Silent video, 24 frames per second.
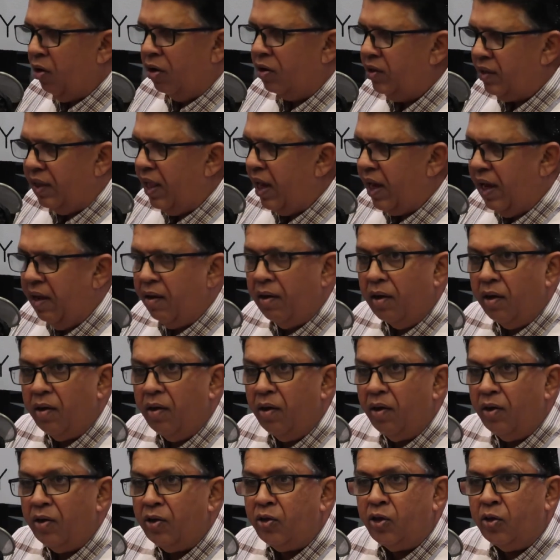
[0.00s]
not there
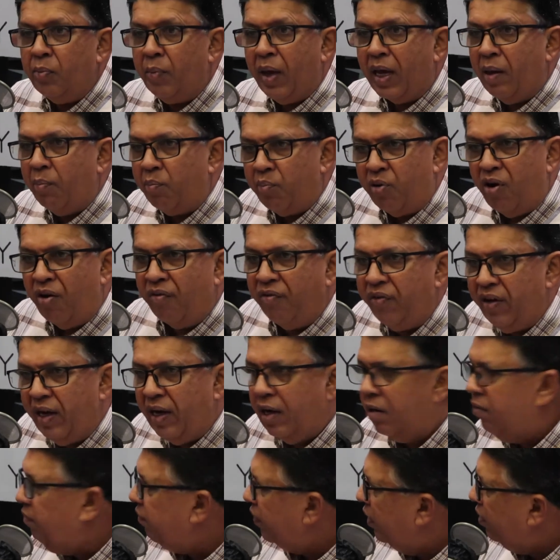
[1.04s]
to make a profit
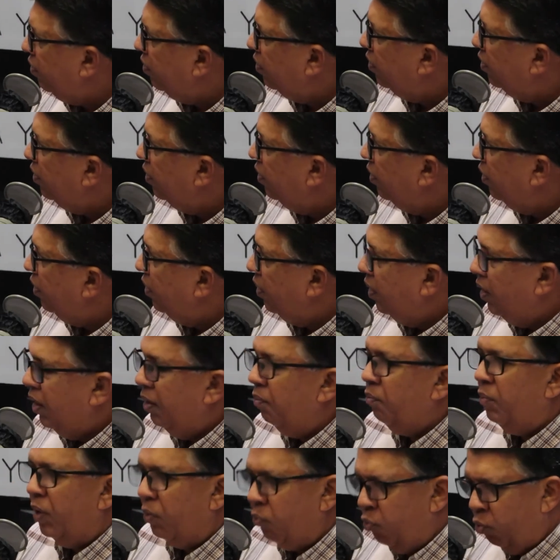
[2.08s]
out of it,
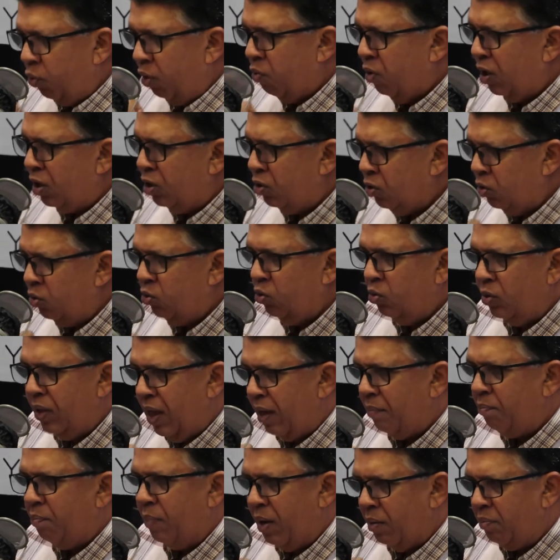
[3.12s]
but we want to do
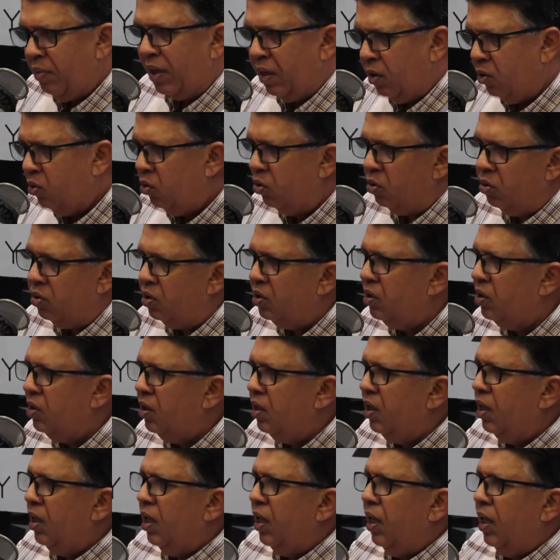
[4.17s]
that public good.
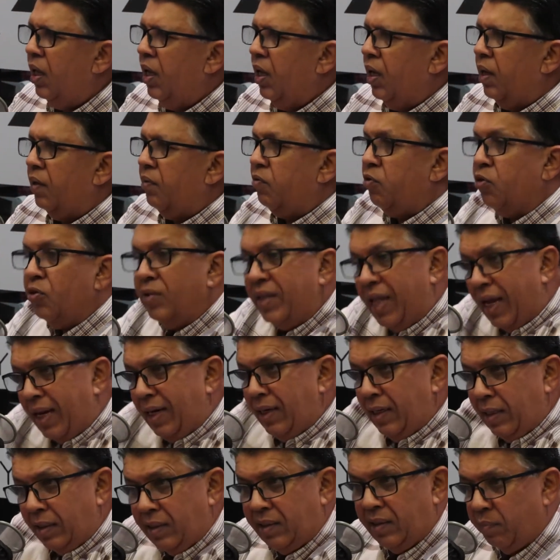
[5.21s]
So
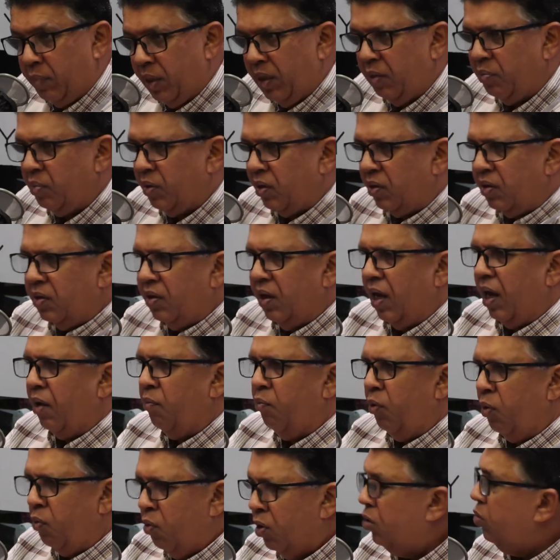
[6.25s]
that is the purpose,
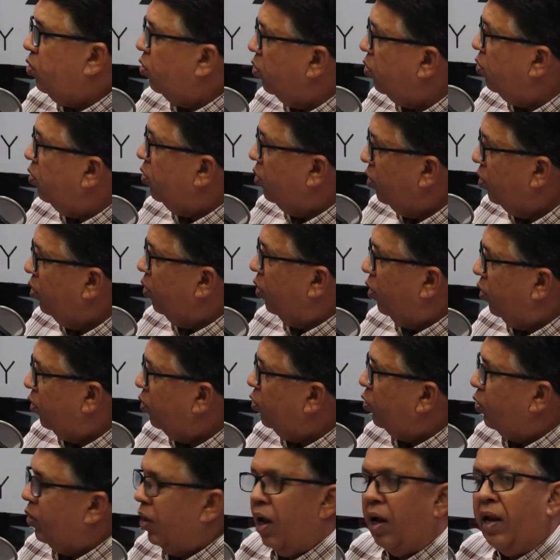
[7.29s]
and we want to,
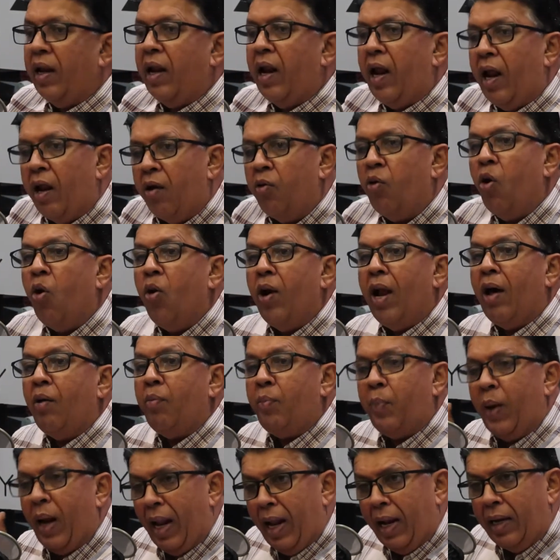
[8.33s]
and all
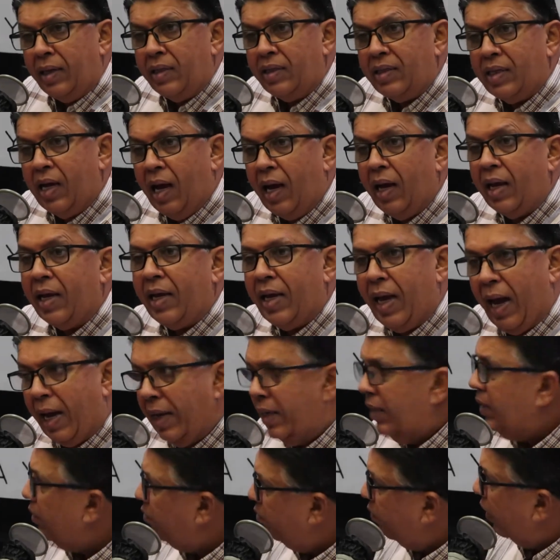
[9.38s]
our plans are
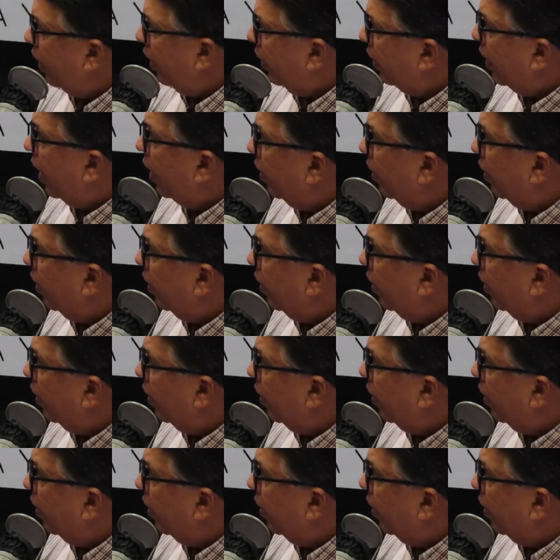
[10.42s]
guided by